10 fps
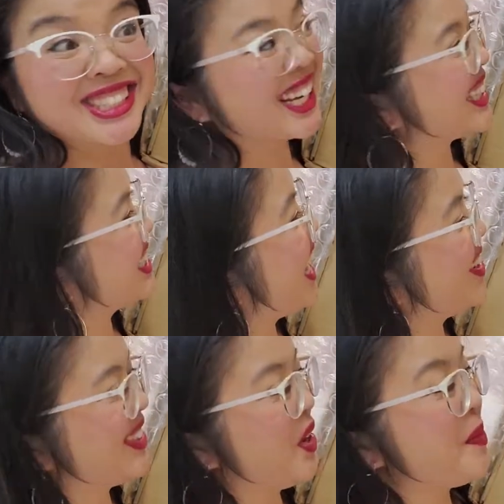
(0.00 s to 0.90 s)
Check this
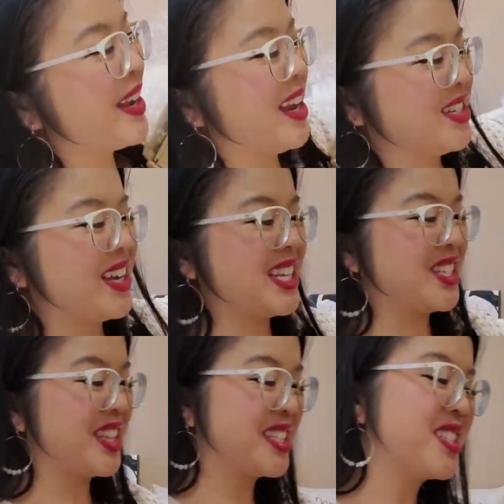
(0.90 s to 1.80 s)
out. Oh my gosh. Okay,
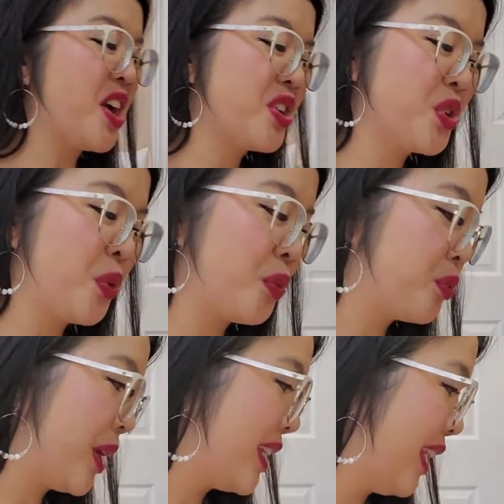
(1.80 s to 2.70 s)
so this is our new
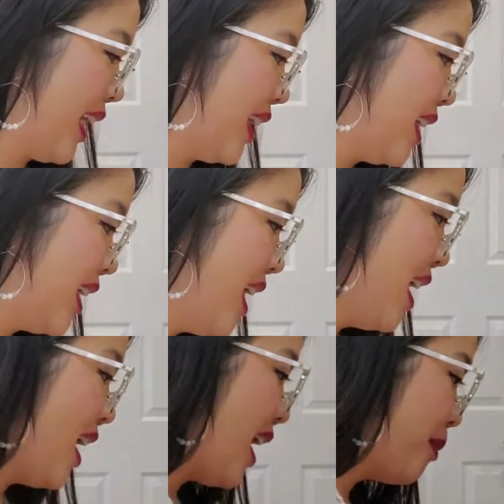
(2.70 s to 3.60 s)
ring light.
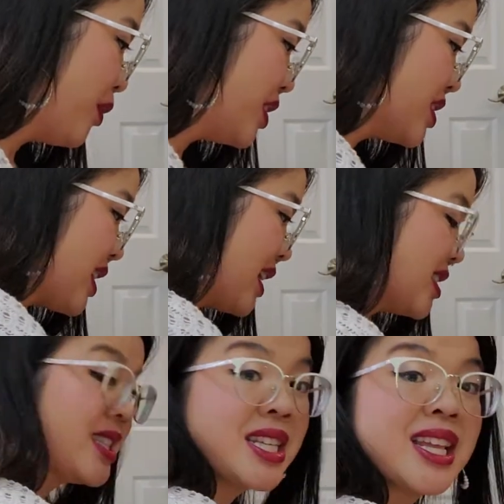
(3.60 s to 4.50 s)
I'm going to
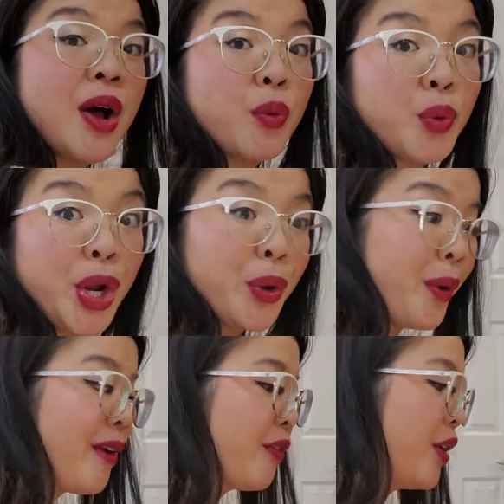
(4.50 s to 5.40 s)
test this out right
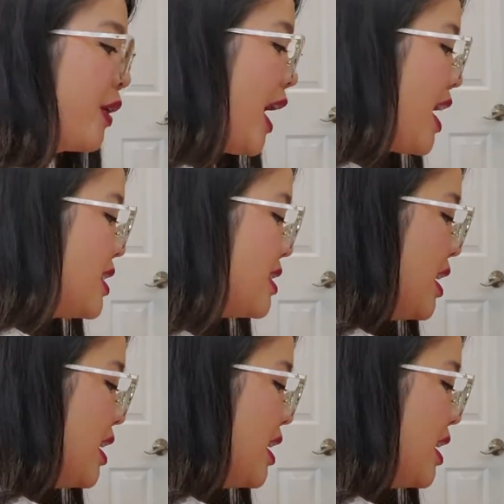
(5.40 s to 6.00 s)
away for you guys.